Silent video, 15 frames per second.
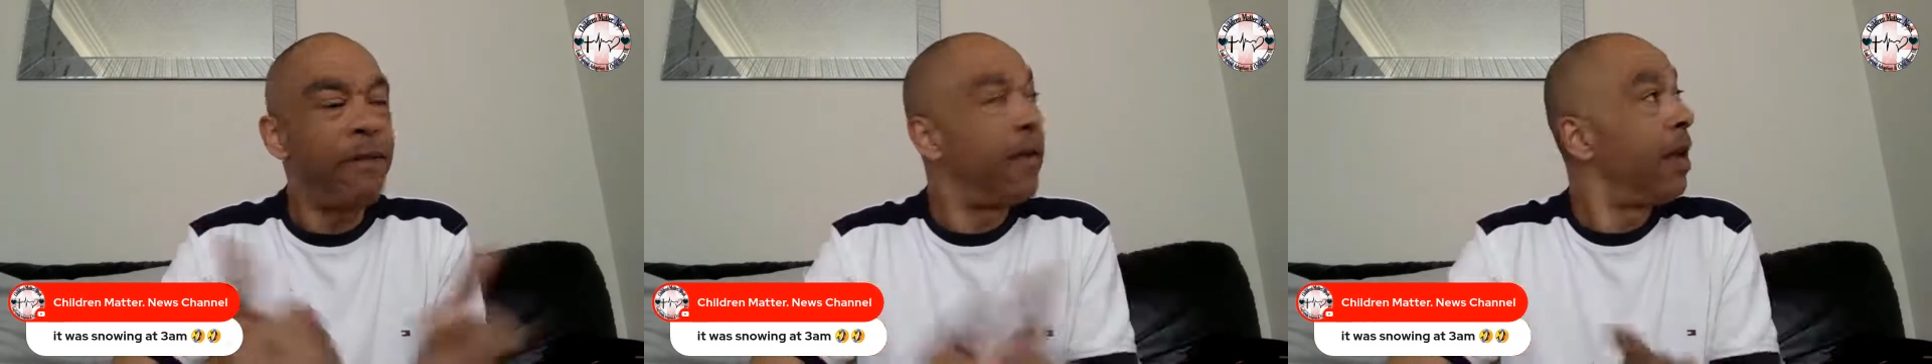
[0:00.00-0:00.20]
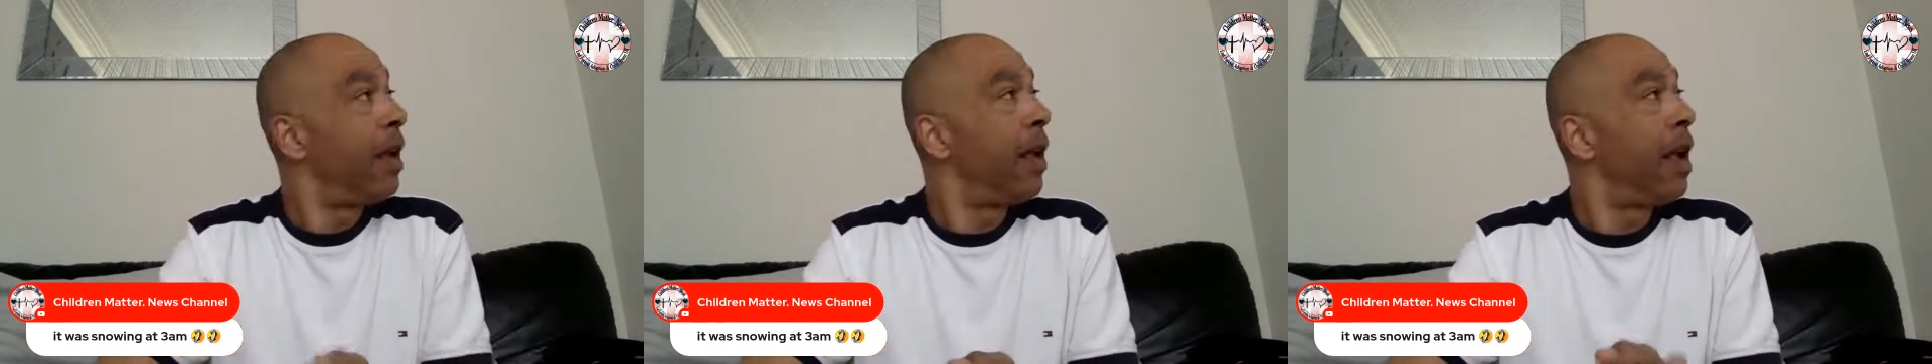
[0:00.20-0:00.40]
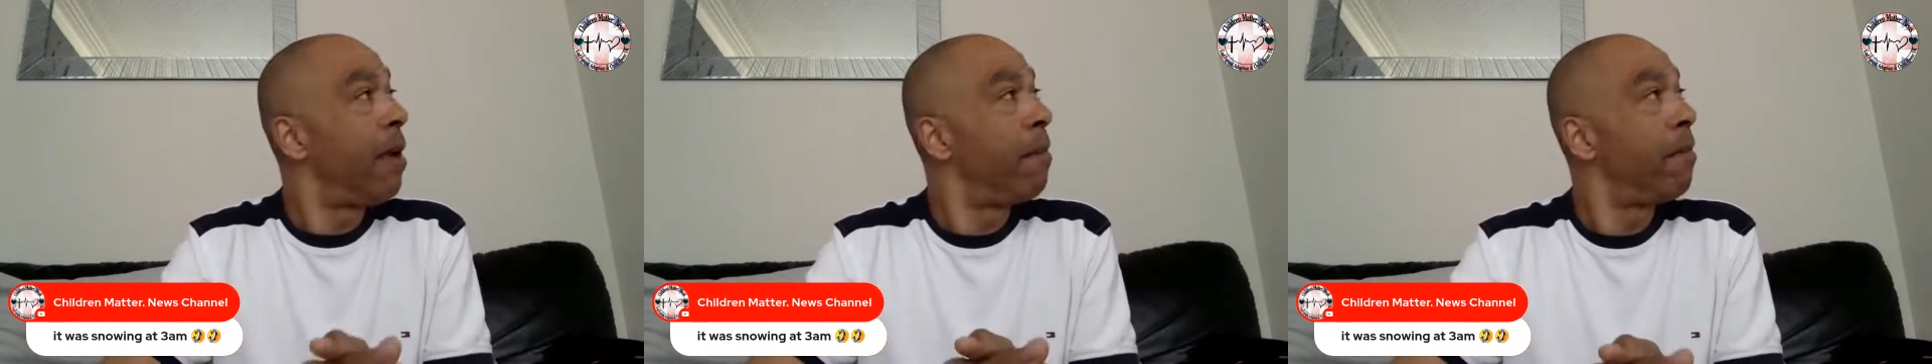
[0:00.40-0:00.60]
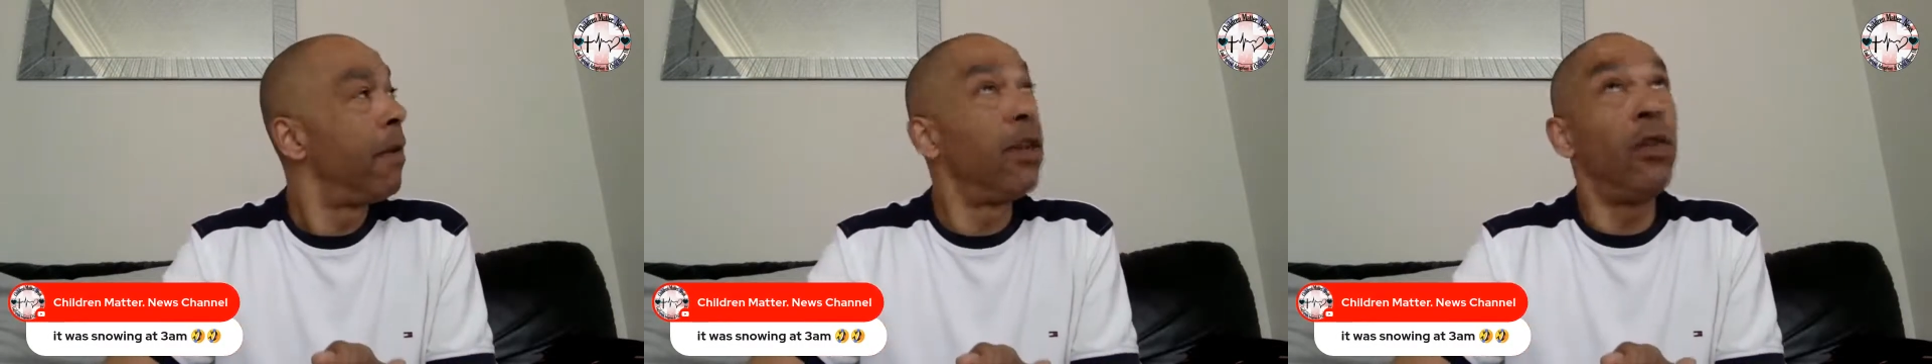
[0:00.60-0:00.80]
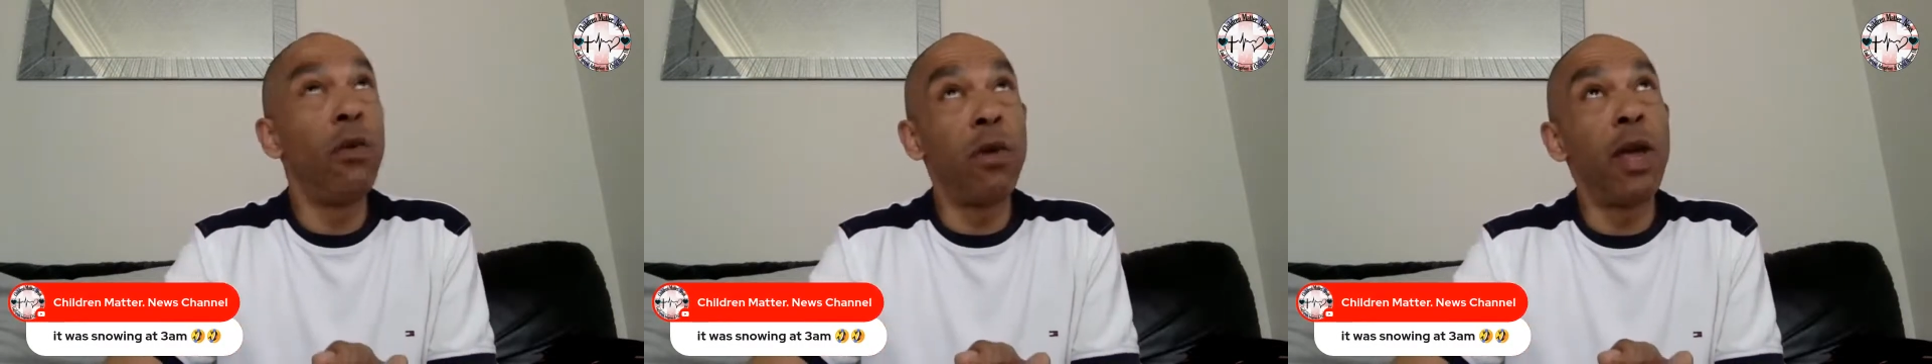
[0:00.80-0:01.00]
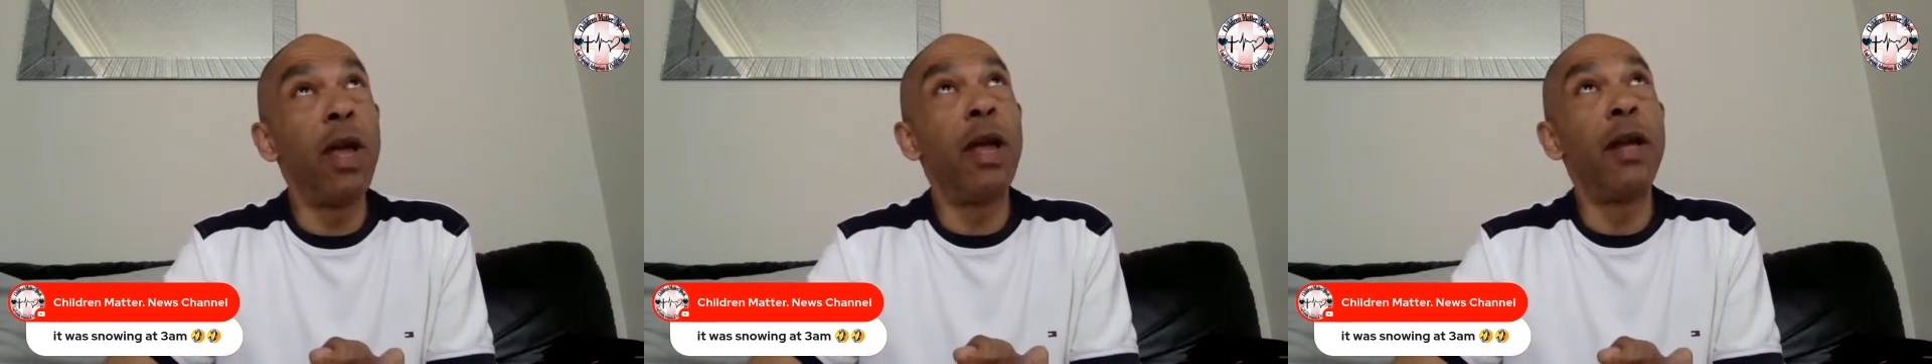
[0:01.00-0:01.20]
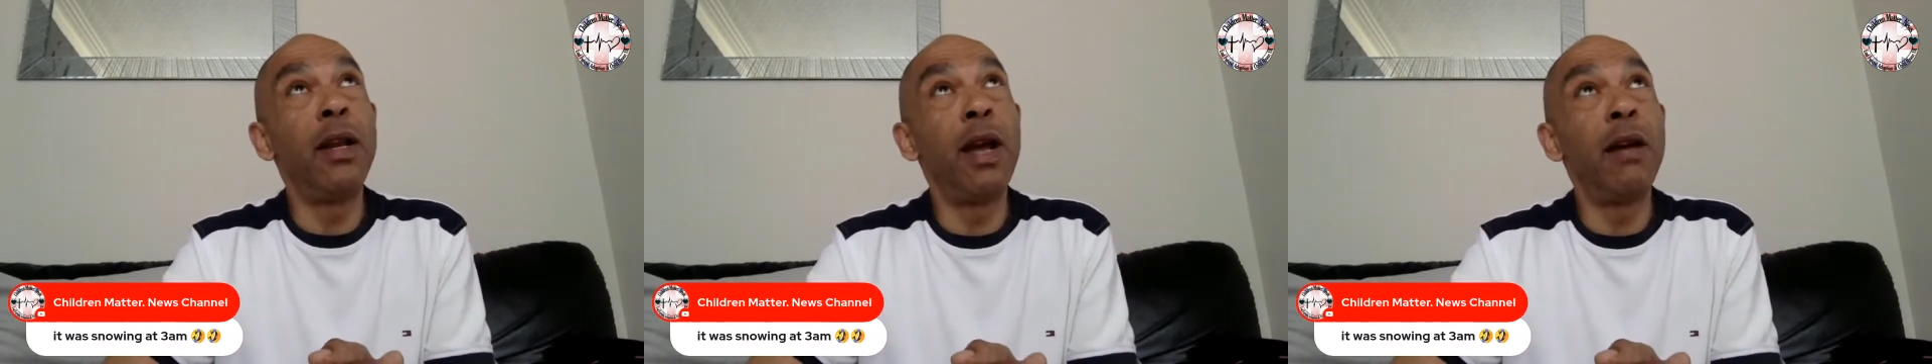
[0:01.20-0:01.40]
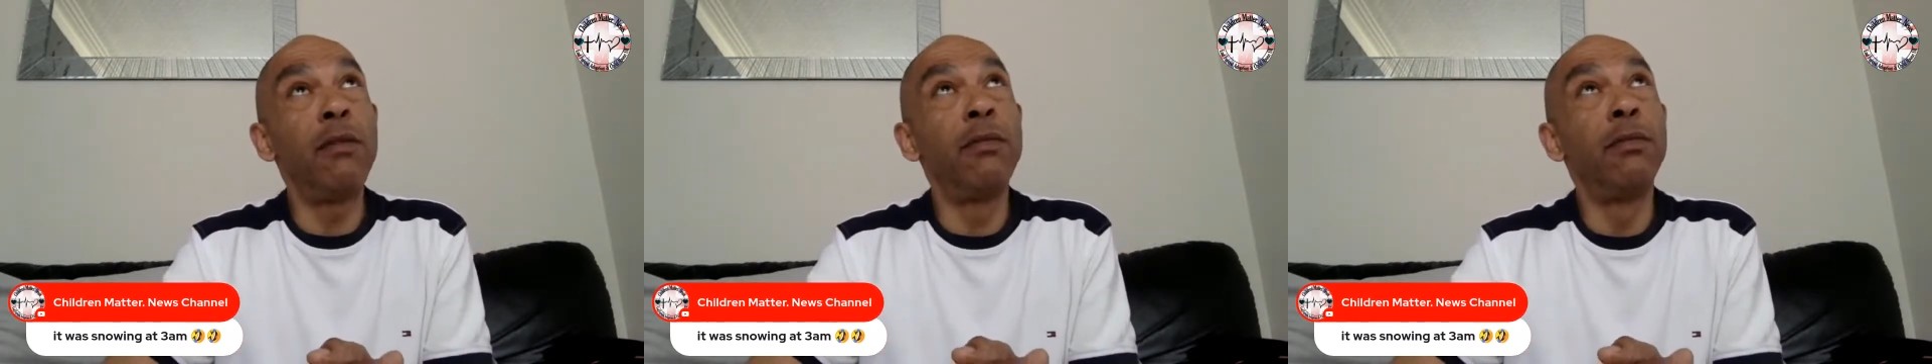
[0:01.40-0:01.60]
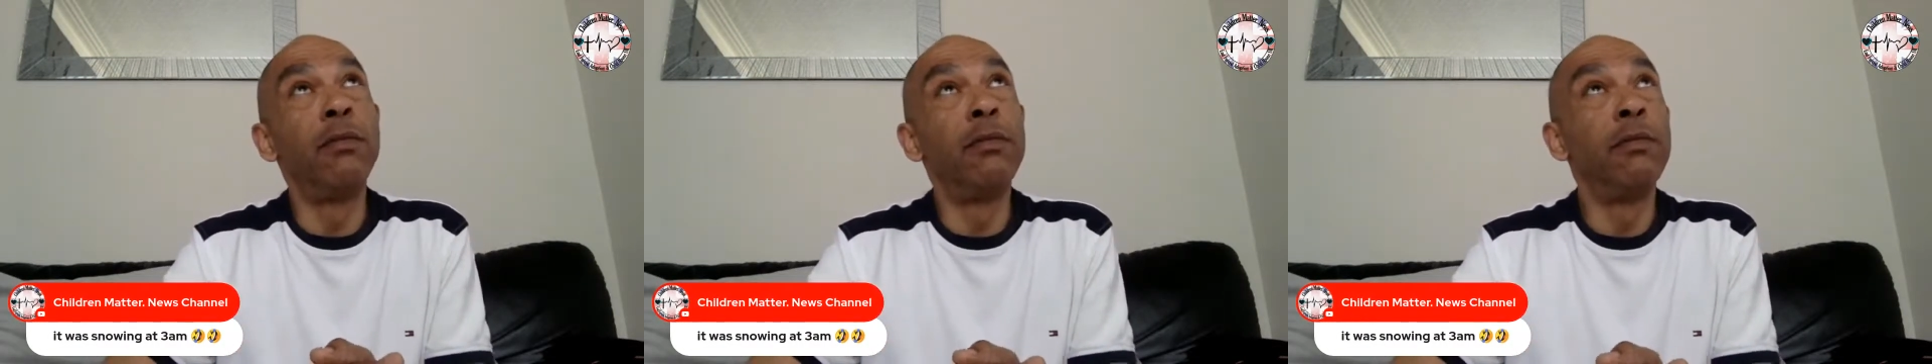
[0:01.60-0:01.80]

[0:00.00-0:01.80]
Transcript: 3 a.m. and look at it now.